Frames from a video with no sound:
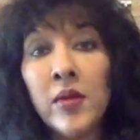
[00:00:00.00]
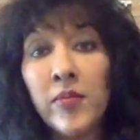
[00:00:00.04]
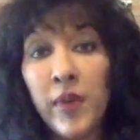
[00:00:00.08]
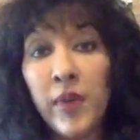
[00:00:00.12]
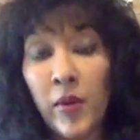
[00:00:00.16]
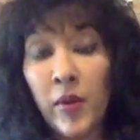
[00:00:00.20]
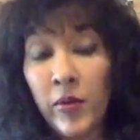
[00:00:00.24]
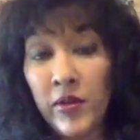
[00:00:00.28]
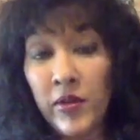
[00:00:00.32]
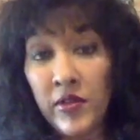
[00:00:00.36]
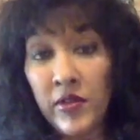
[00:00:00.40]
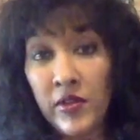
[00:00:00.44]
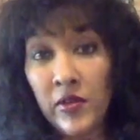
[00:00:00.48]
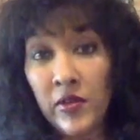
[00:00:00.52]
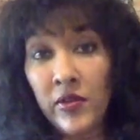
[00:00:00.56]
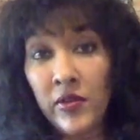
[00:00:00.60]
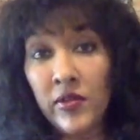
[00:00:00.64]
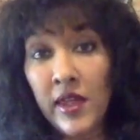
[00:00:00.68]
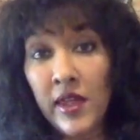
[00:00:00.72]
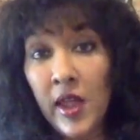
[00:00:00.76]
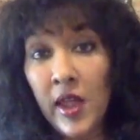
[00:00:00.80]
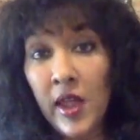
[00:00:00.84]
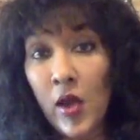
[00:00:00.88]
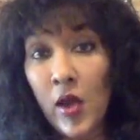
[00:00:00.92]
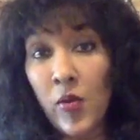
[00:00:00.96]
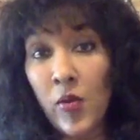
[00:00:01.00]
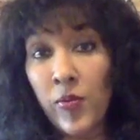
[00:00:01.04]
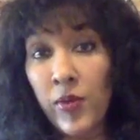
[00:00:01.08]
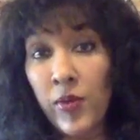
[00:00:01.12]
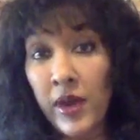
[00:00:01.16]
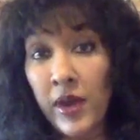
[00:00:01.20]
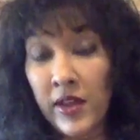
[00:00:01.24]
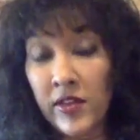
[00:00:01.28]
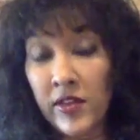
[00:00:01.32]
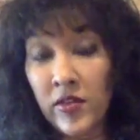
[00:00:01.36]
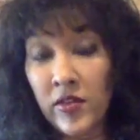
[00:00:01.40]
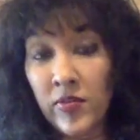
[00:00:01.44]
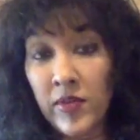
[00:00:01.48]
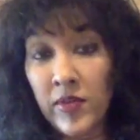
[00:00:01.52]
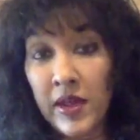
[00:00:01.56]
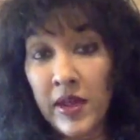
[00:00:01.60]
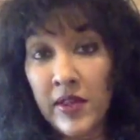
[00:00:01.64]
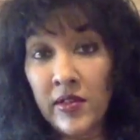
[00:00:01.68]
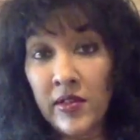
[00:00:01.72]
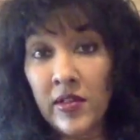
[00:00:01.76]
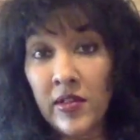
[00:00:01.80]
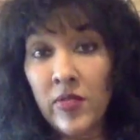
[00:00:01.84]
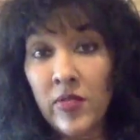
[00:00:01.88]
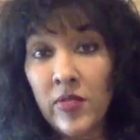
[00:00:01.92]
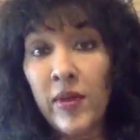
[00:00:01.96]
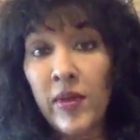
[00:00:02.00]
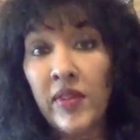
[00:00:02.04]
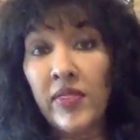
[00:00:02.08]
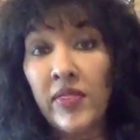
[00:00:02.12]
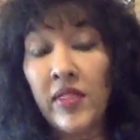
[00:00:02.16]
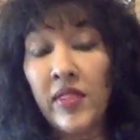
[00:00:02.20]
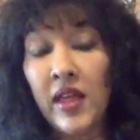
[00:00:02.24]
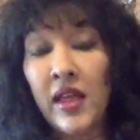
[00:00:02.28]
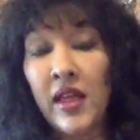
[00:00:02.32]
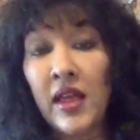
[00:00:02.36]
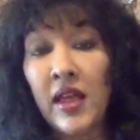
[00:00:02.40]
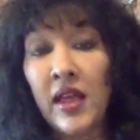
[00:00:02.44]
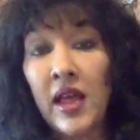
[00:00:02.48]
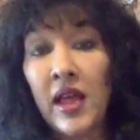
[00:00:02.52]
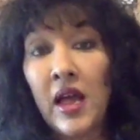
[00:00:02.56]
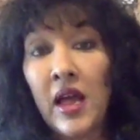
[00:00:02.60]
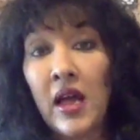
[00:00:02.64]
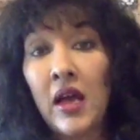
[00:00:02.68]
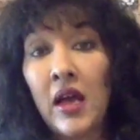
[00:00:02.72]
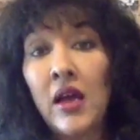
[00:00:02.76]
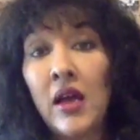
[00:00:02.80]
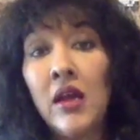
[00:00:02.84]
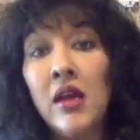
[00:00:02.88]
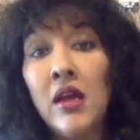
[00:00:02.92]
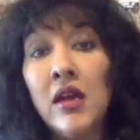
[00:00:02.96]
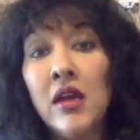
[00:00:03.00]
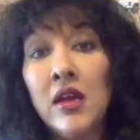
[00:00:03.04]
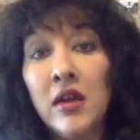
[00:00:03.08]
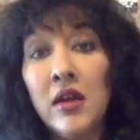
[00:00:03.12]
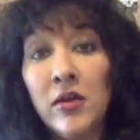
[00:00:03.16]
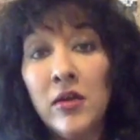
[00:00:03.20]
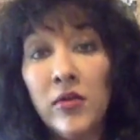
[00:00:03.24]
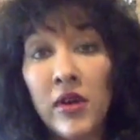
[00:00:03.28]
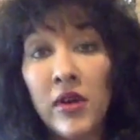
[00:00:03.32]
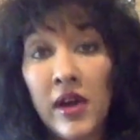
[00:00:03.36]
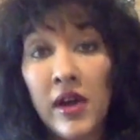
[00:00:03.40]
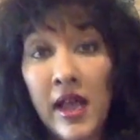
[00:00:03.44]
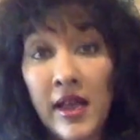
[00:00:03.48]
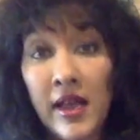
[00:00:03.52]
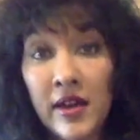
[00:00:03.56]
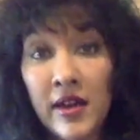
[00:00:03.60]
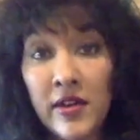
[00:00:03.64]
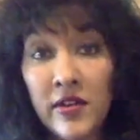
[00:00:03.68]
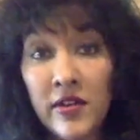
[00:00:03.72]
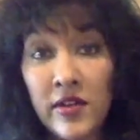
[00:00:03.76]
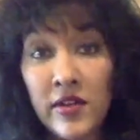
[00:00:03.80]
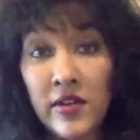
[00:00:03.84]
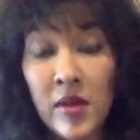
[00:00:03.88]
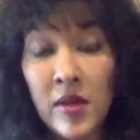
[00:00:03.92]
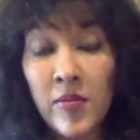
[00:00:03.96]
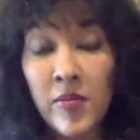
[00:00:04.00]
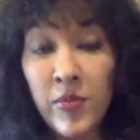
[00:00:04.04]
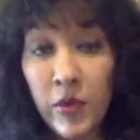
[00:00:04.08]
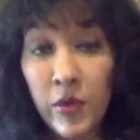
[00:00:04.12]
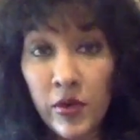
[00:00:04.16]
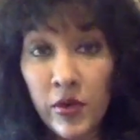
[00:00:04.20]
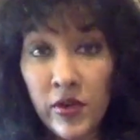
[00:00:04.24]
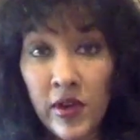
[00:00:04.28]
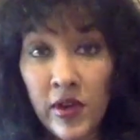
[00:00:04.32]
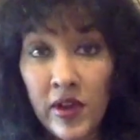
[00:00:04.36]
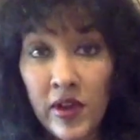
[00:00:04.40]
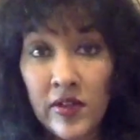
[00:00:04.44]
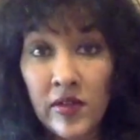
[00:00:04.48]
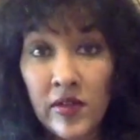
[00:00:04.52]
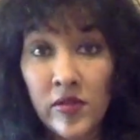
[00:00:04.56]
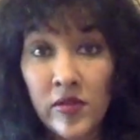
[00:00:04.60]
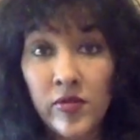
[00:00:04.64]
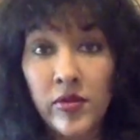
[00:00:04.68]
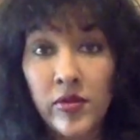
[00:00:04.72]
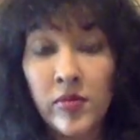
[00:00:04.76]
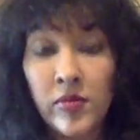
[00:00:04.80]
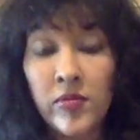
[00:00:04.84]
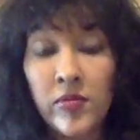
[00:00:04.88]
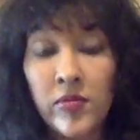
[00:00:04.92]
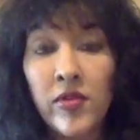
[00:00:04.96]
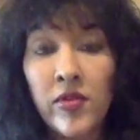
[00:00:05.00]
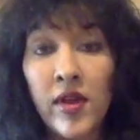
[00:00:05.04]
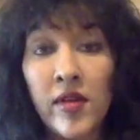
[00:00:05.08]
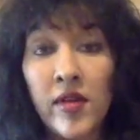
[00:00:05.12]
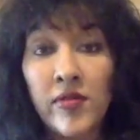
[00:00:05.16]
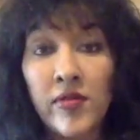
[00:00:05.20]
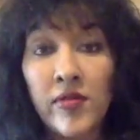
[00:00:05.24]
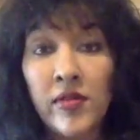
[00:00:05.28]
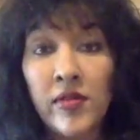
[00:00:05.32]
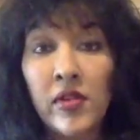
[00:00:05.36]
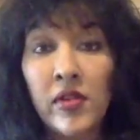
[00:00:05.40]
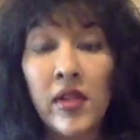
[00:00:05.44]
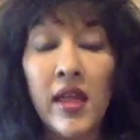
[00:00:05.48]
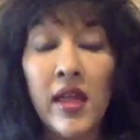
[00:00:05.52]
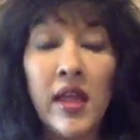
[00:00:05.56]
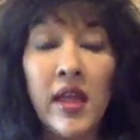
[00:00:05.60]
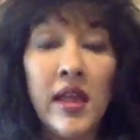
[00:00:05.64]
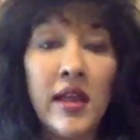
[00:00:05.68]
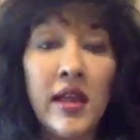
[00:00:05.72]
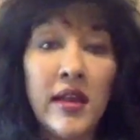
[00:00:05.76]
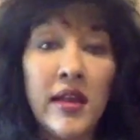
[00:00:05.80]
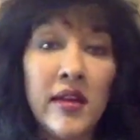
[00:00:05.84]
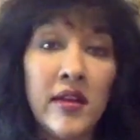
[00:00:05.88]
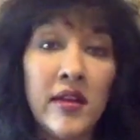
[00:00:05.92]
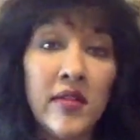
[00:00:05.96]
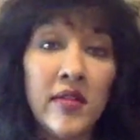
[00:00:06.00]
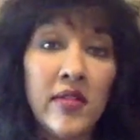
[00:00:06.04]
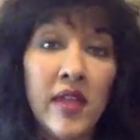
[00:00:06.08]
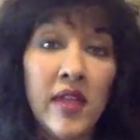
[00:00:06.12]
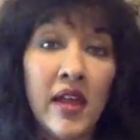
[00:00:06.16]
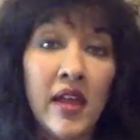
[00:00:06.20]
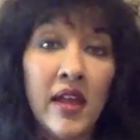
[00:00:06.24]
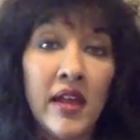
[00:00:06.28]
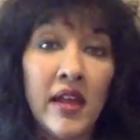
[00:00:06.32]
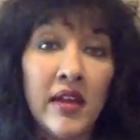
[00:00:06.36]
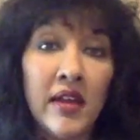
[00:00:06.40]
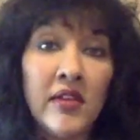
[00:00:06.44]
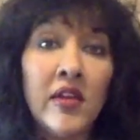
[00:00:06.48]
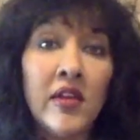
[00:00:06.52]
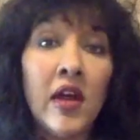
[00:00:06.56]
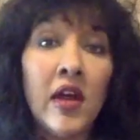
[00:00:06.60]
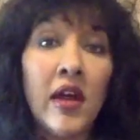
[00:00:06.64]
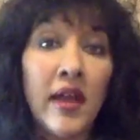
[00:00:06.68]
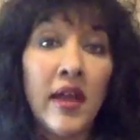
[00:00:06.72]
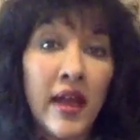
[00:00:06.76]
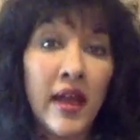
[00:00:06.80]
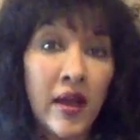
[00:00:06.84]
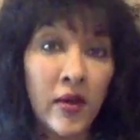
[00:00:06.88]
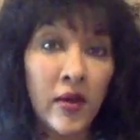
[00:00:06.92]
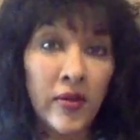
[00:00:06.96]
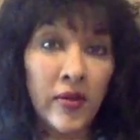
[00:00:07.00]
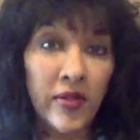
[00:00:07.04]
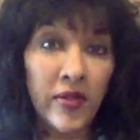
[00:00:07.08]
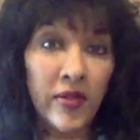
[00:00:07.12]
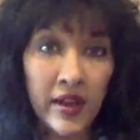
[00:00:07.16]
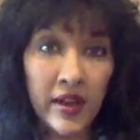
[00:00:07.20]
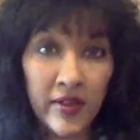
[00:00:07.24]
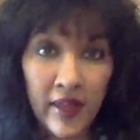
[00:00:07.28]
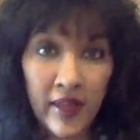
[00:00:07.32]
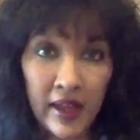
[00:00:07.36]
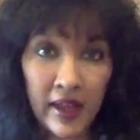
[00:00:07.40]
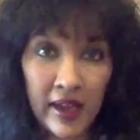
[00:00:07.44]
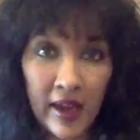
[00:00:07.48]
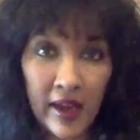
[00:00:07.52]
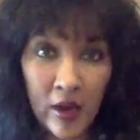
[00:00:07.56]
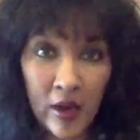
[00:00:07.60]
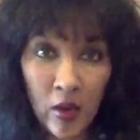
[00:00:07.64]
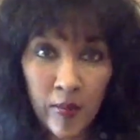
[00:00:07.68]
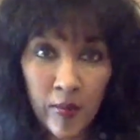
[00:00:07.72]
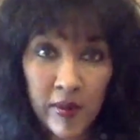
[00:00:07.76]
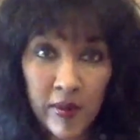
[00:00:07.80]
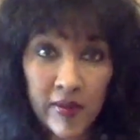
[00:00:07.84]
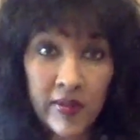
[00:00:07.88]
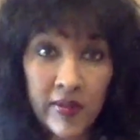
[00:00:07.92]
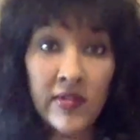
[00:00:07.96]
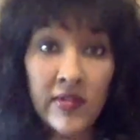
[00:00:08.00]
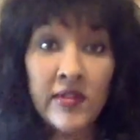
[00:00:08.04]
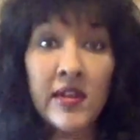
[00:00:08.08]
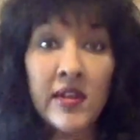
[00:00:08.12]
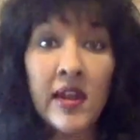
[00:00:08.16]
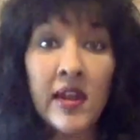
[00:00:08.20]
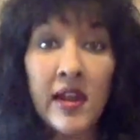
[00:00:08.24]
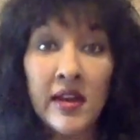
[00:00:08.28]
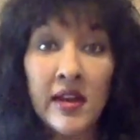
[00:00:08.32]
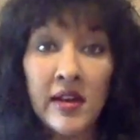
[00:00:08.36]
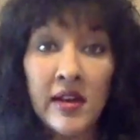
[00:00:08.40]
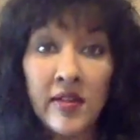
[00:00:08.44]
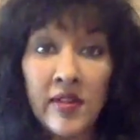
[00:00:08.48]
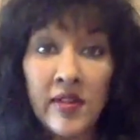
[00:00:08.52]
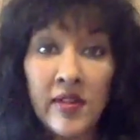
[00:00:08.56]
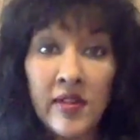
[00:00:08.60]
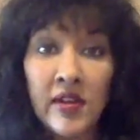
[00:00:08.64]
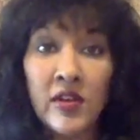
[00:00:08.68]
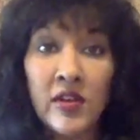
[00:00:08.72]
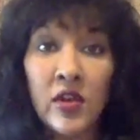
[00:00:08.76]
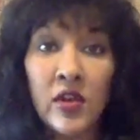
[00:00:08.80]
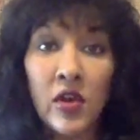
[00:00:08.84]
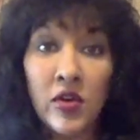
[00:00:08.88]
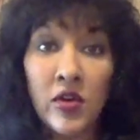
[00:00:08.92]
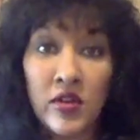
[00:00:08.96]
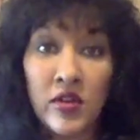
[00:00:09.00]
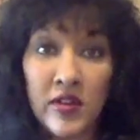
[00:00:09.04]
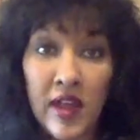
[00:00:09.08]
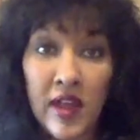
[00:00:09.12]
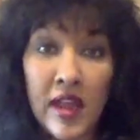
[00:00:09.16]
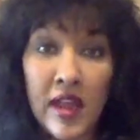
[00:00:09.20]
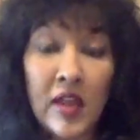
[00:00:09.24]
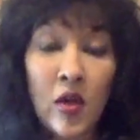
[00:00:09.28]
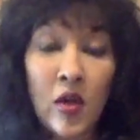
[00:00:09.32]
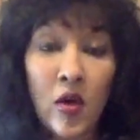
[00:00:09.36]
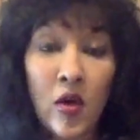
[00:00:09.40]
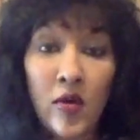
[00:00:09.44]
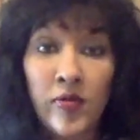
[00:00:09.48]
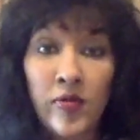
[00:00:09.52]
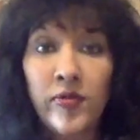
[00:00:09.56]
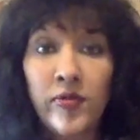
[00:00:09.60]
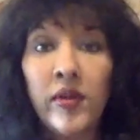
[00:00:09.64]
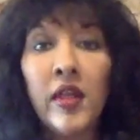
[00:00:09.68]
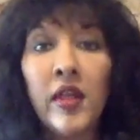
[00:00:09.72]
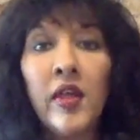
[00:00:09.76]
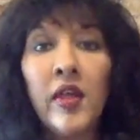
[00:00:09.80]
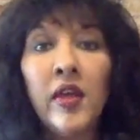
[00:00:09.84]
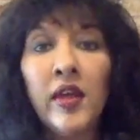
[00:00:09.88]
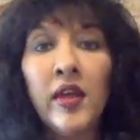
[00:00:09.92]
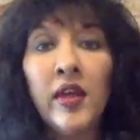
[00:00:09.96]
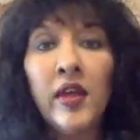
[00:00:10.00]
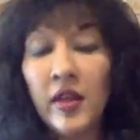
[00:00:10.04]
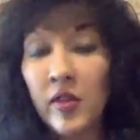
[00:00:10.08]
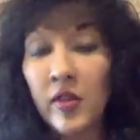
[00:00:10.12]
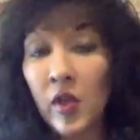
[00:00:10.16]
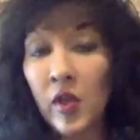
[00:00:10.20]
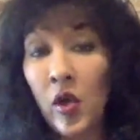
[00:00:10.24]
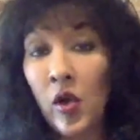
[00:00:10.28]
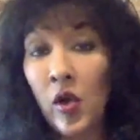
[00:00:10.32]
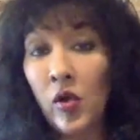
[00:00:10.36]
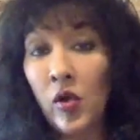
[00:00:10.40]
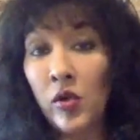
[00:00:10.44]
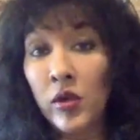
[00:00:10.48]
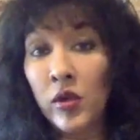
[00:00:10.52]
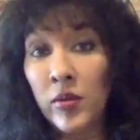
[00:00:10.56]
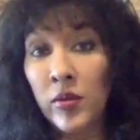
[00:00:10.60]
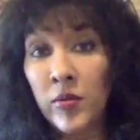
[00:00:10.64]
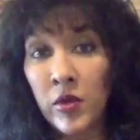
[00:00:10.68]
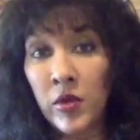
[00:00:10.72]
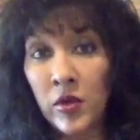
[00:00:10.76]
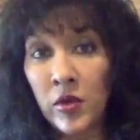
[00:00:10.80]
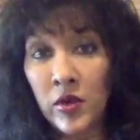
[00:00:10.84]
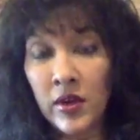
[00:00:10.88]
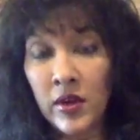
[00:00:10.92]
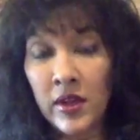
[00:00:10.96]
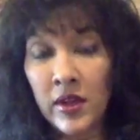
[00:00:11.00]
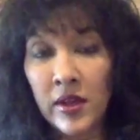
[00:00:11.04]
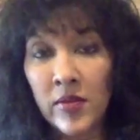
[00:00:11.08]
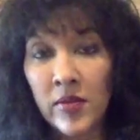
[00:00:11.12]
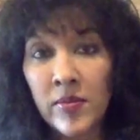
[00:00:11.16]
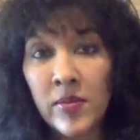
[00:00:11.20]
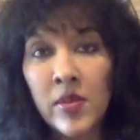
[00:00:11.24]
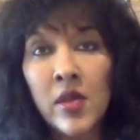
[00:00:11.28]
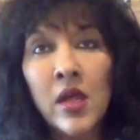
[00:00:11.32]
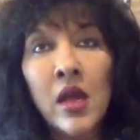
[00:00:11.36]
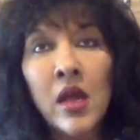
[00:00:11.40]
But we still see outbreaks of measles, but they are related to importation from travel and they die out. They cannot be sustained and they don't take off in the whole community.